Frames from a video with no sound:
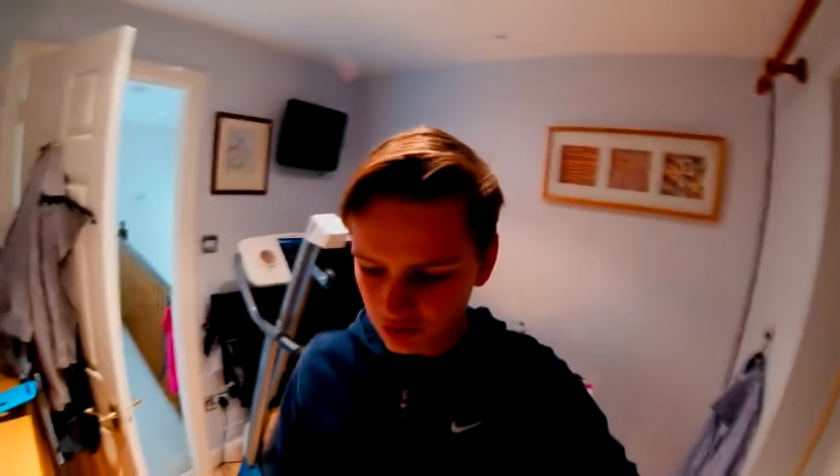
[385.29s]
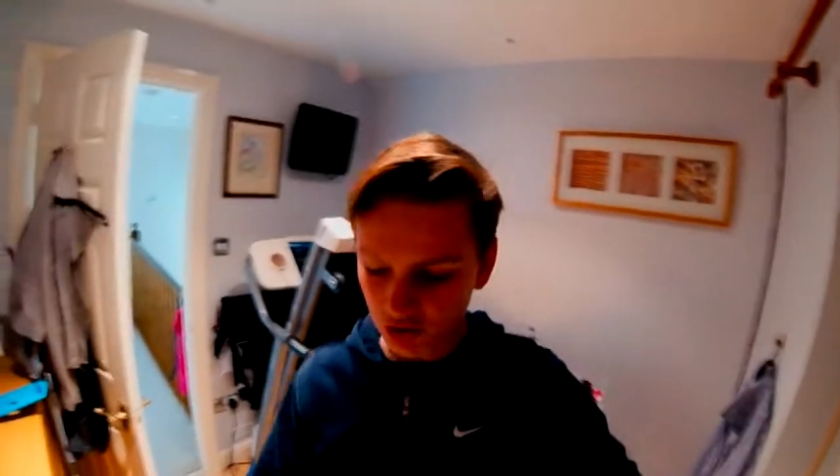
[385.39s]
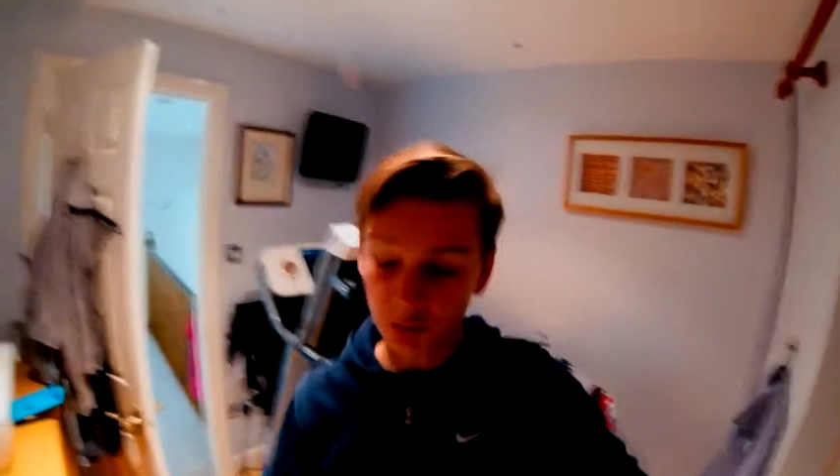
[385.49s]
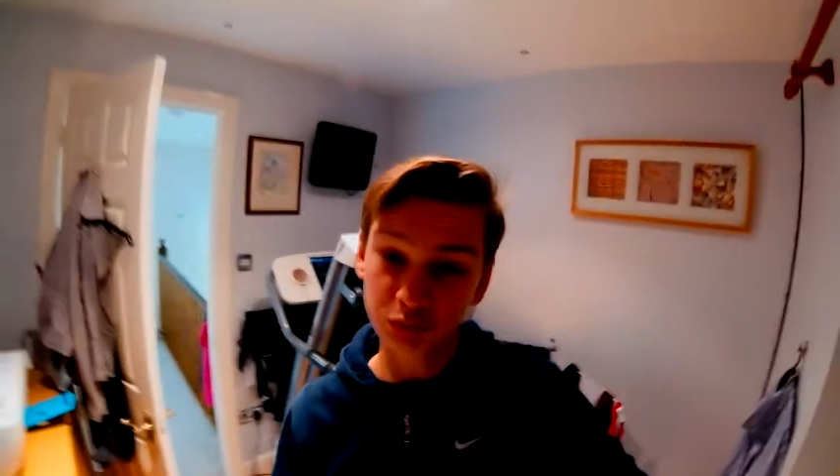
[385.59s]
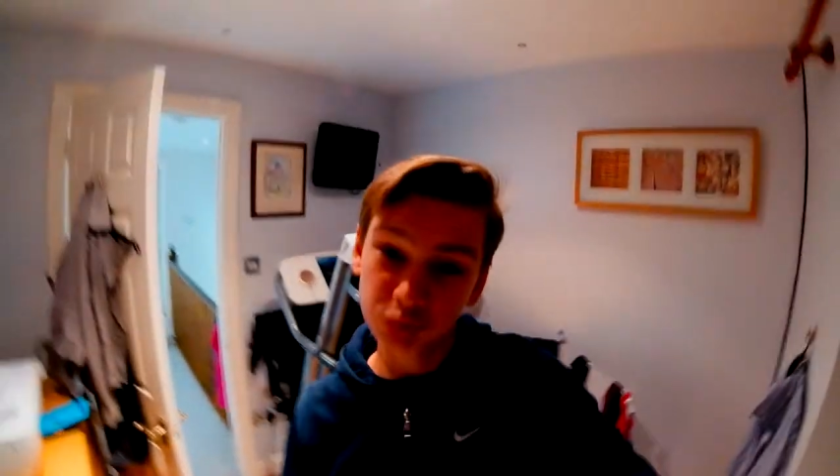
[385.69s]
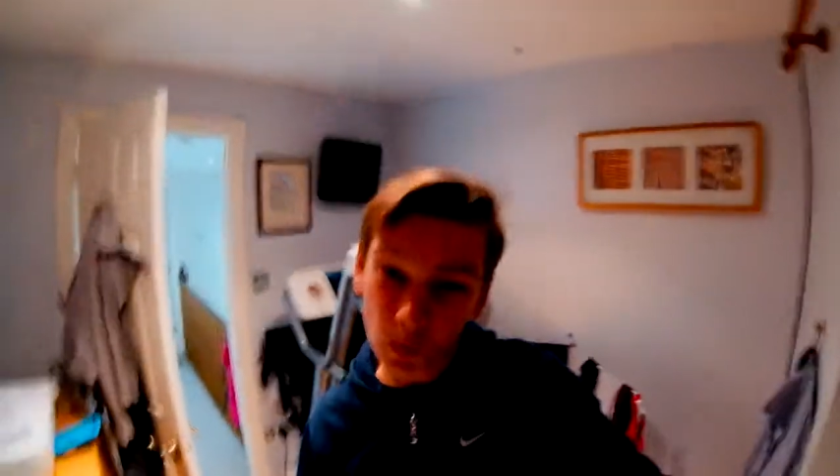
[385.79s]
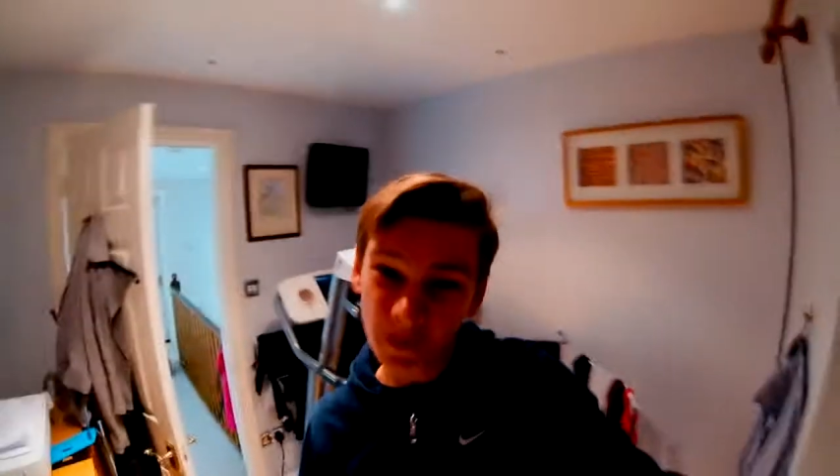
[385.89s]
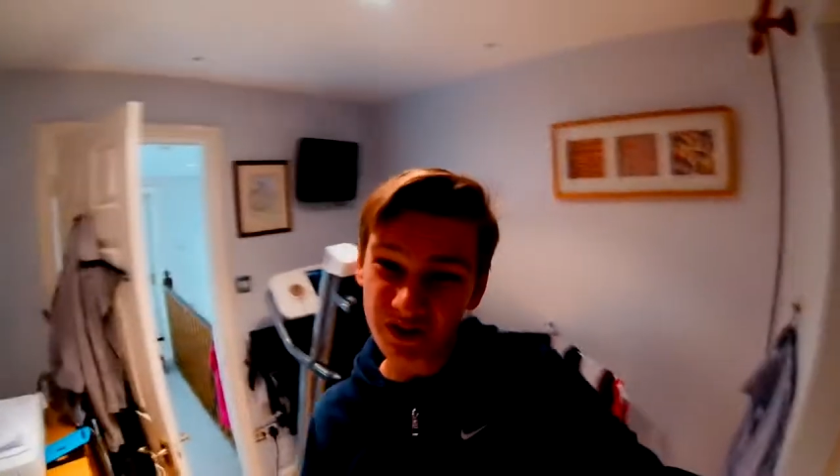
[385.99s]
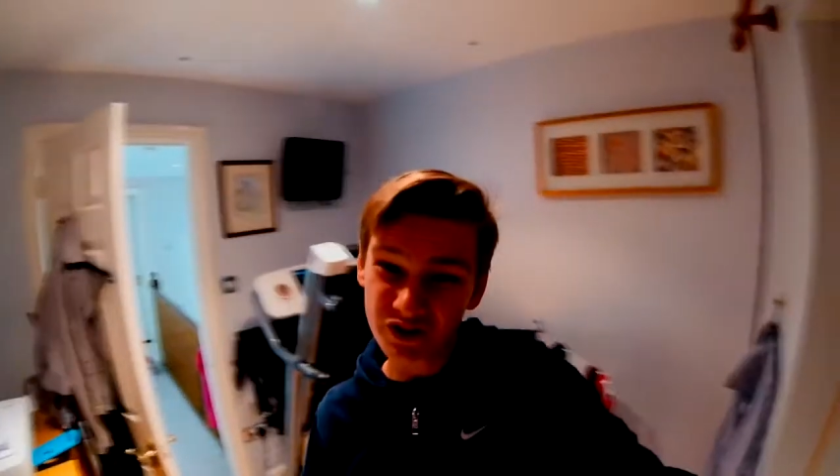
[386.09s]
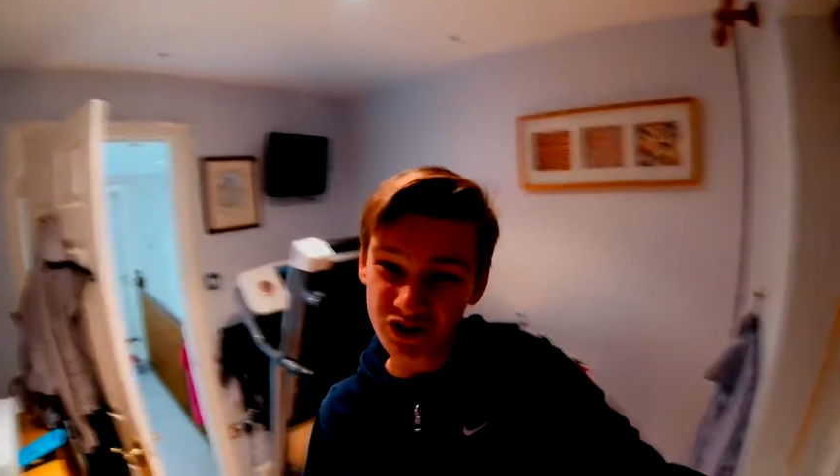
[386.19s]
so I'm
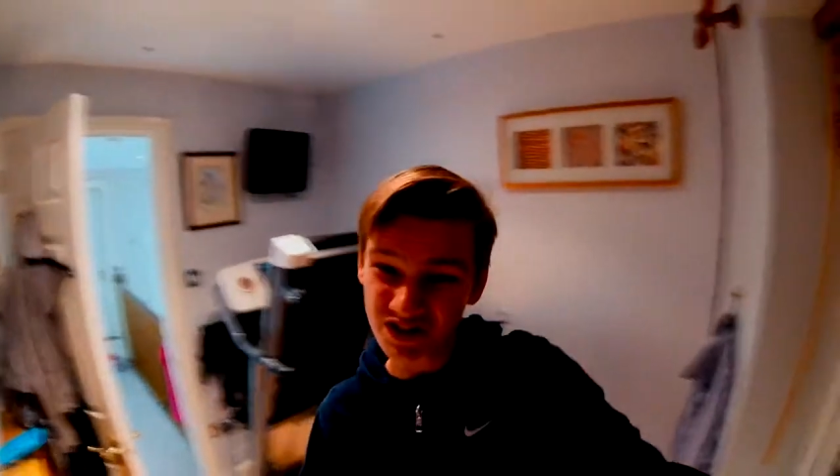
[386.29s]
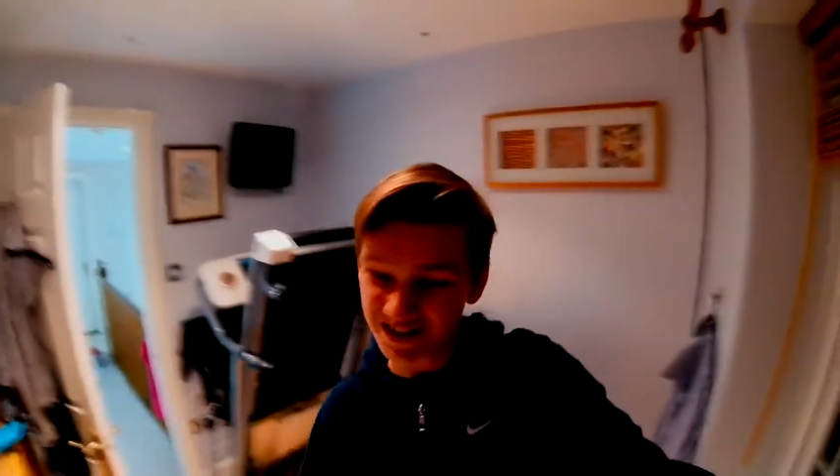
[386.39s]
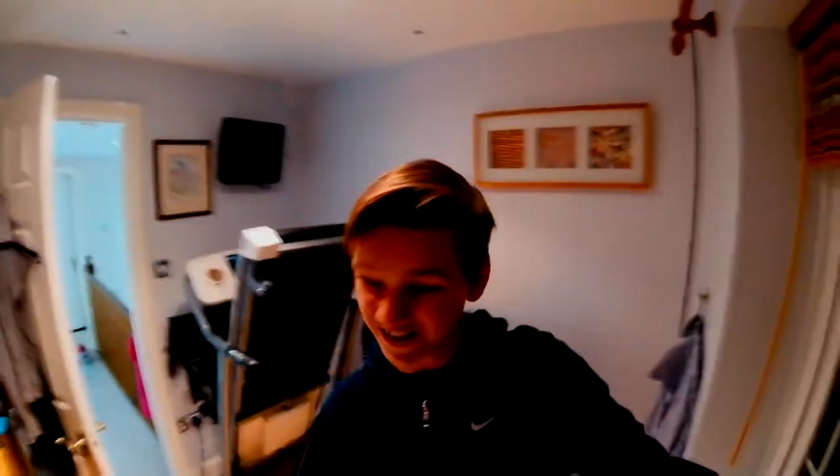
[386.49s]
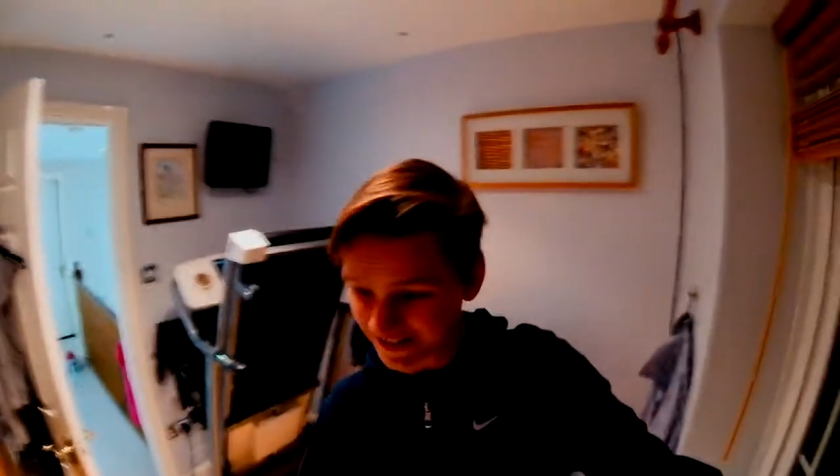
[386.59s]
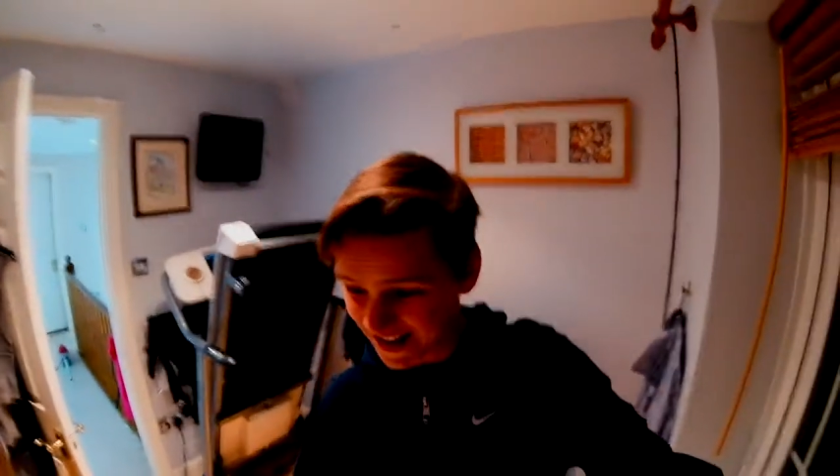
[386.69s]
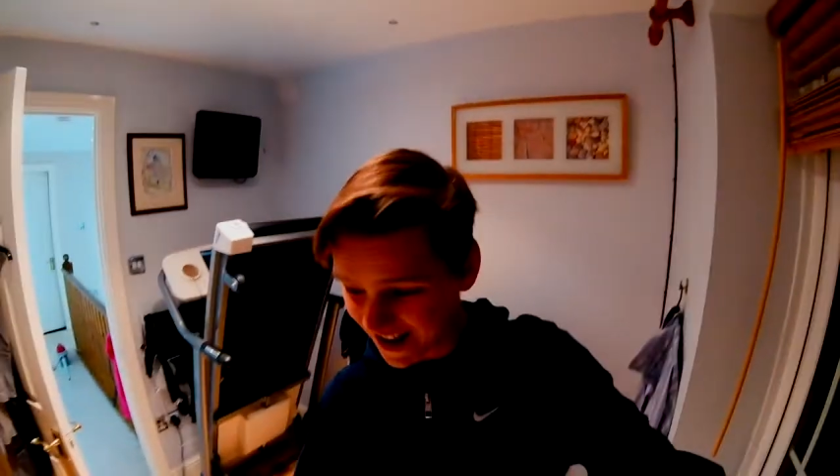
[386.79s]
probably just going to start to